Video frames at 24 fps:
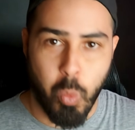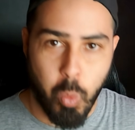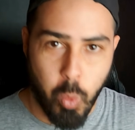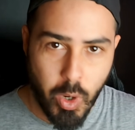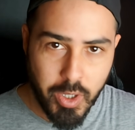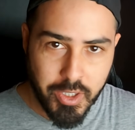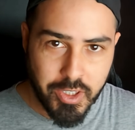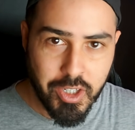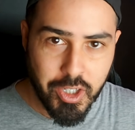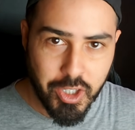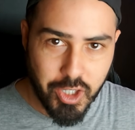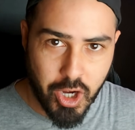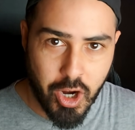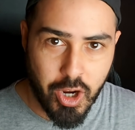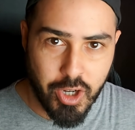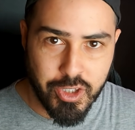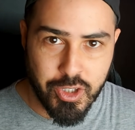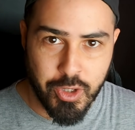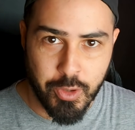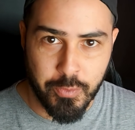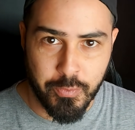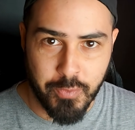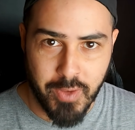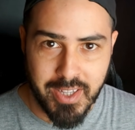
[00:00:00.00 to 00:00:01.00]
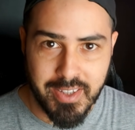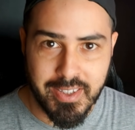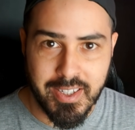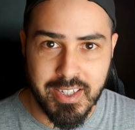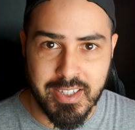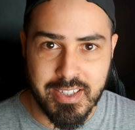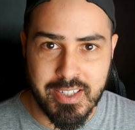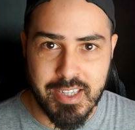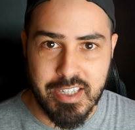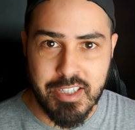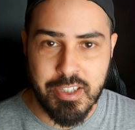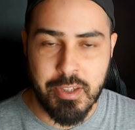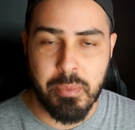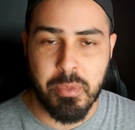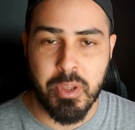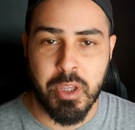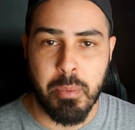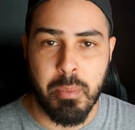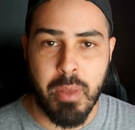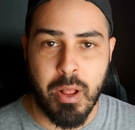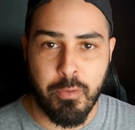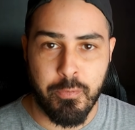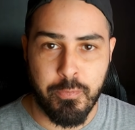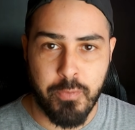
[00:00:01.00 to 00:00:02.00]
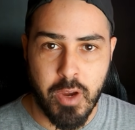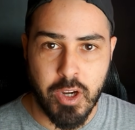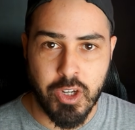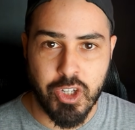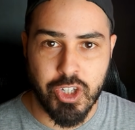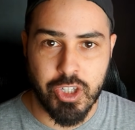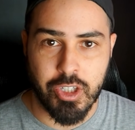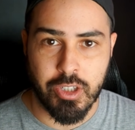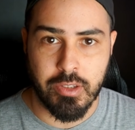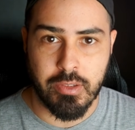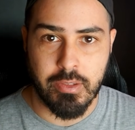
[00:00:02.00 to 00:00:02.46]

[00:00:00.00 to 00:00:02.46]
what could cause your venting system to malfunction?